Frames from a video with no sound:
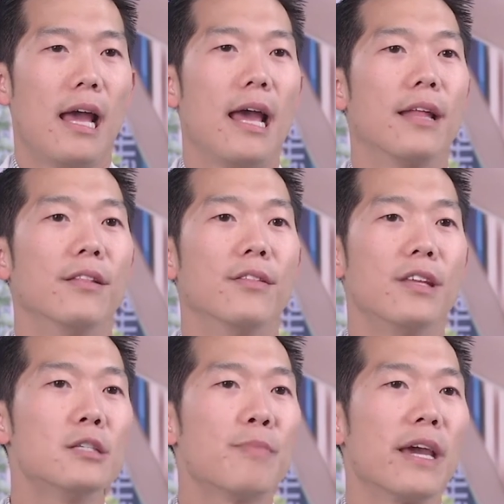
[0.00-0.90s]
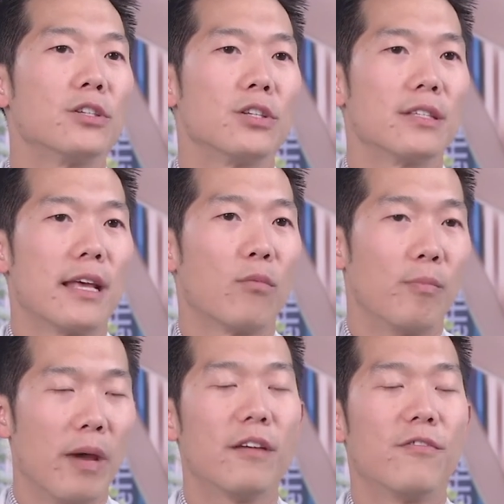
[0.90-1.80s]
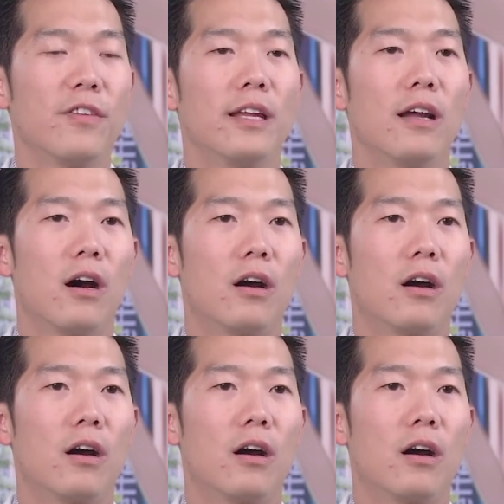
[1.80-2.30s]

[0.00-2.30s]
And these patients that would benefit